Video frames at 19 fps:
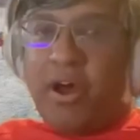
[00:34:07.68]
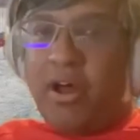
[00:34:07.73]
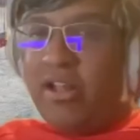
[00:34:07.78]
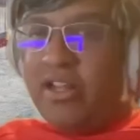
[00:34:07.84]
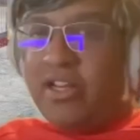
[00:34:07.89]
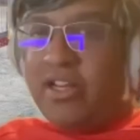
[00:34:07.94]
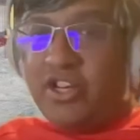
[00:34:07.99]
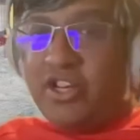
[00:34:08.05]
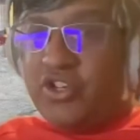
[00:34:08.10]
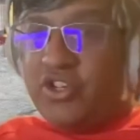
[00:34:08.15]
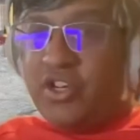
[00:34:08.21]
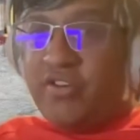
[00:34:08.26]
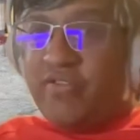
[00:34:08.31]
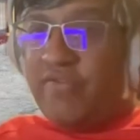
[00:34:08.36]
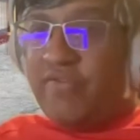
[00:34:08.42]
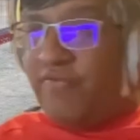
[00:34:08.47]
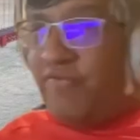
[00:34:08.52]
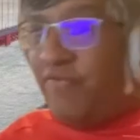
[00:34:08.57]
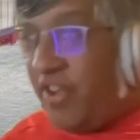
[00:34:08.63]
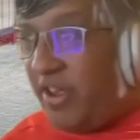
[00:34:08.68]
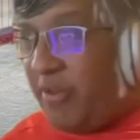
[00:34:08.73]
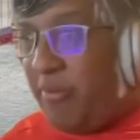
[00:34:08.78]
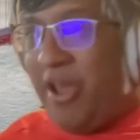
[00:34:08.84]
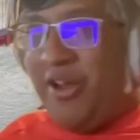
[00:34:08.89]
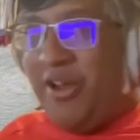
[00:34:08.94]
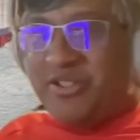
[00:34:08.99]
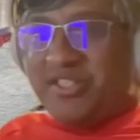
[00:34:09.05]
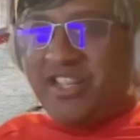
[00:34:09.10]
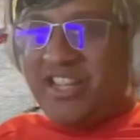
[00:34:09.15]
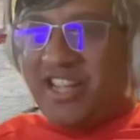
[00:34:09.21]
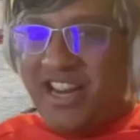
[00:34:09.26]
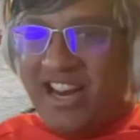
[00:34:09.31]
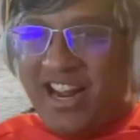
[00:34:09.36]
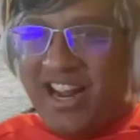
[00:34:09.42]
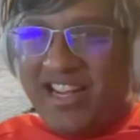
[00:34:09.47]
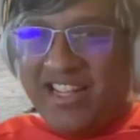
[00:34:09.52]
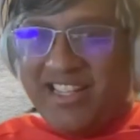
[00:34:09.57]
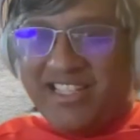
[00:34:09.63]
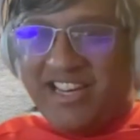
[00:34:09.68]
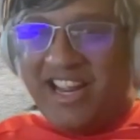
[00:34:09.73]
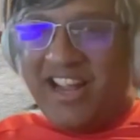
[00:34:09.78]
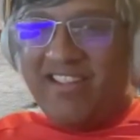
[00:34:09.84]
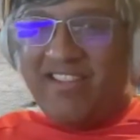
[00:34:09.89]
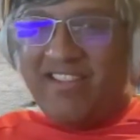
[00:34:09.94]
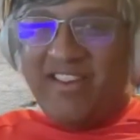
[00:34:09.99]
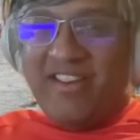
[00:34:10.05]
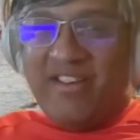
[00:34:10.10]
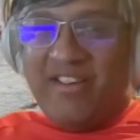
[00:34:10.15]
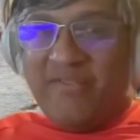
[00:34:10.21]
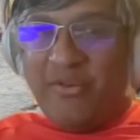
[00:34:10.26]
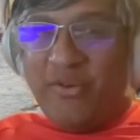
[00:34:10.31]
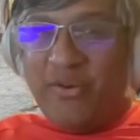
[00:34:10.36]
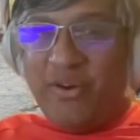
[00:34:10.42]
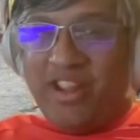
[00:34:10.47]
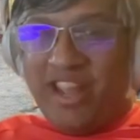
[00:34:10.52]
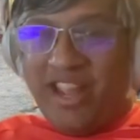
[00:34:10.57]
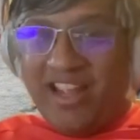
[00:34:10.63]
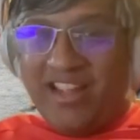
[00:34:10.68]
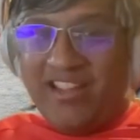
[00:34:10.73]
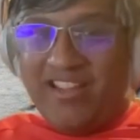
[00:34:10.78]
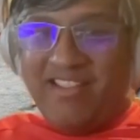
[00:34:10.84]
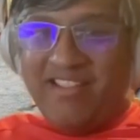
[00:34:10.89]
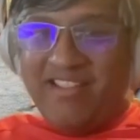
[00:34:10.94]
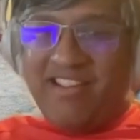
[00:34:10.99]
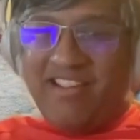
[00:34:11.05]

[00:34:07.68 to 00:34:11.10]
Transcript: politician females in the United States. 4 kids.